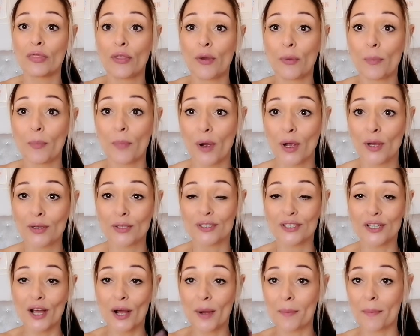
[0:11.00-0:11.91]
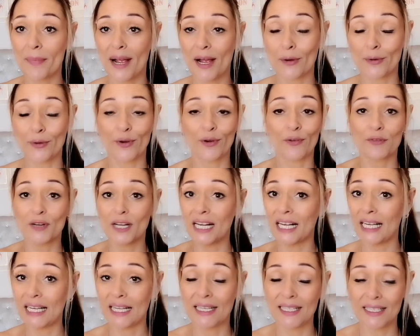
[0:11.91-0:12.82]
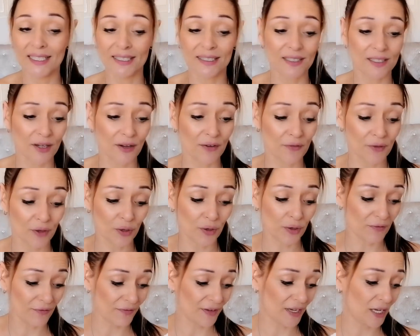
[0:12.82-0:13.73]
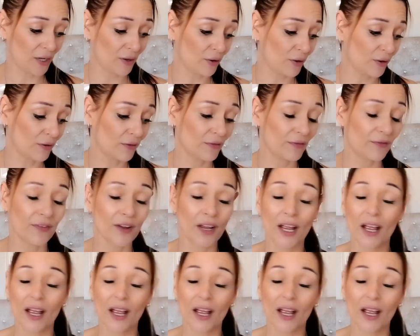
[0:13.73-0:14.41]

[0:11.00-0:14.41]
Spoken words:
the most amount of cleaning stuff you can think of.